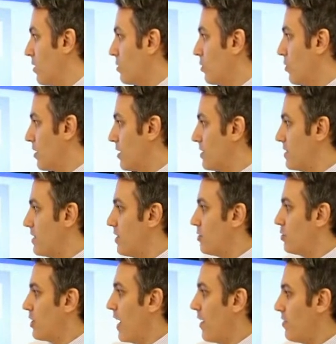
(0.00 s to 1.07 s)
So you can see
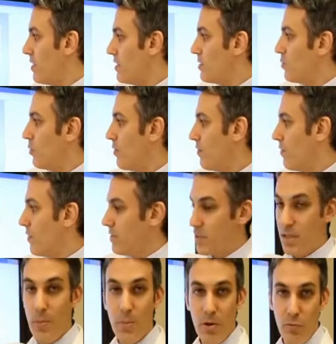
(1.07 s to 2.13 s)
she had these sort of
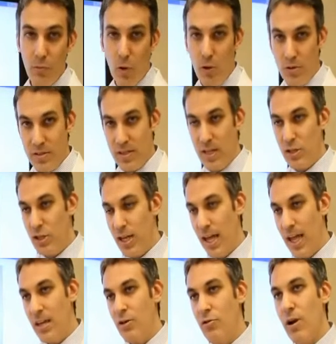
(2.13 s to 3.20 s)
stomach rolls and she
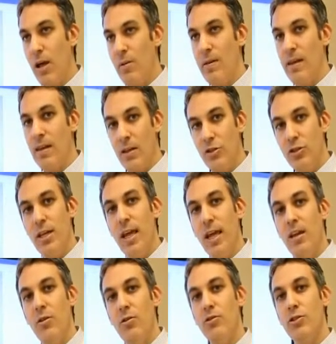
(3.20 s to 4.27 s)
hated grabbing it and she
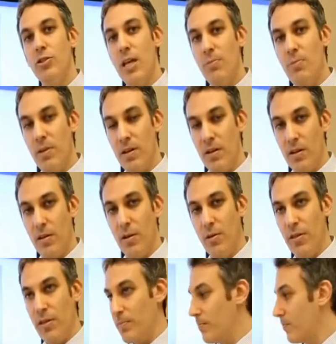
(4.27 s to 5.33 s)
hated her shape in
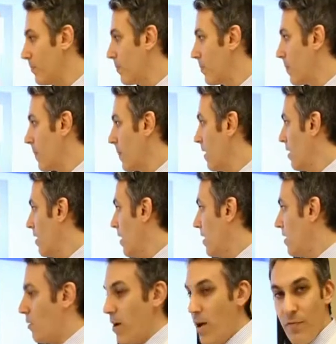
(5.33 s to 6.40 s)
clothing.
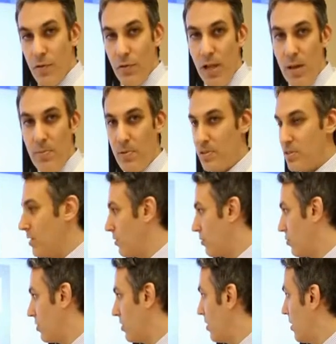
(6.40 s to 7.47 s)
Now after
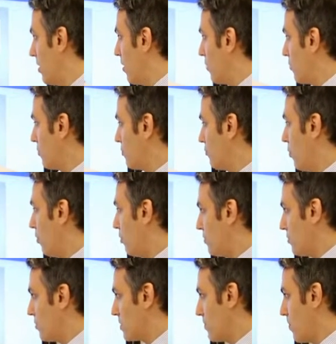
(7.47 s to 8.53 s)
liposuction, those rolls
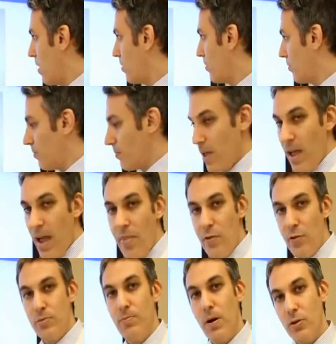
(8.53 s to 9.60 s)
are smaller and
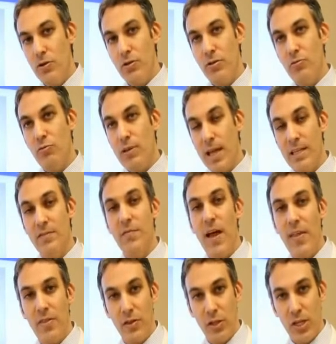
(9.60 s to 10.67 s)
there's much less
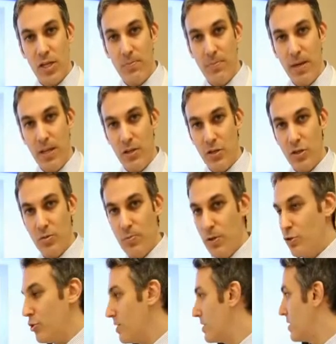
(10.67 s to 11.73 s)
fat that she can pinch,
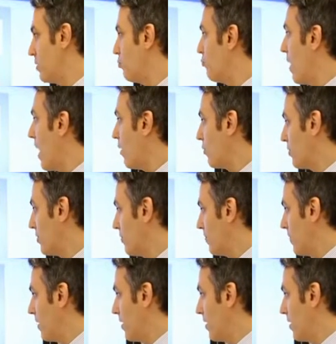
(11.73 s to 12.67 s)
but she's still round.